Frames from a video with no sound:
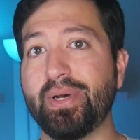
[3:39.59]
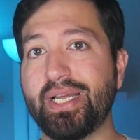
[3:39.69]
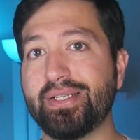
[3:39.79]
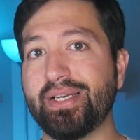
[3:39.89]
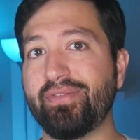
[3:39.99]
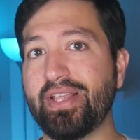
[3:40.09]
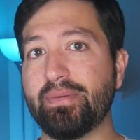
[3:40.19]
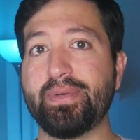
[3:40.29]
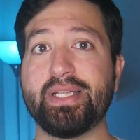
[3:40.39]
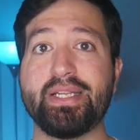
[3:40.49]
but
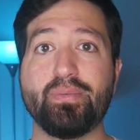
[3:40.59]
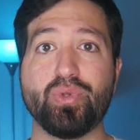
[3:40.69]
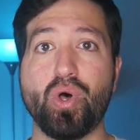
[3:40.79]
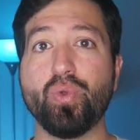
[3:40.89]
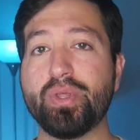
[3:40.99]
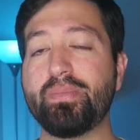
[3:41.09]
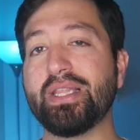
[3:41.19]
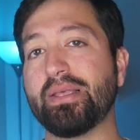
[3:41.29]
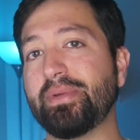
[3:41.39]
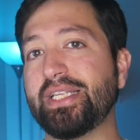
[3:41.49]
availability will only be
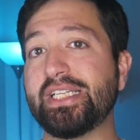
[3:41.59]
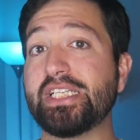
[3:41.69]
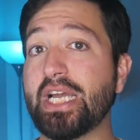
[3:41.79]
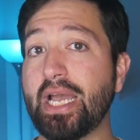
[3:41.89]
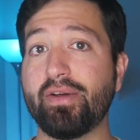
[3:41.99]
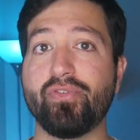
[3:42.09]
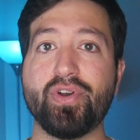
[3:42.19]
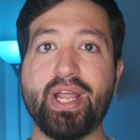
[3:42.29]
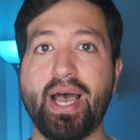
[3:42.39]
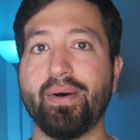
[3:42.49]
limited to China for
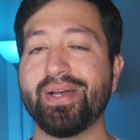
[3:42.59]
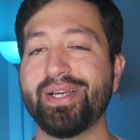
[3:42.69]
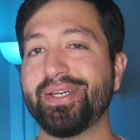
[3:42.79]
now,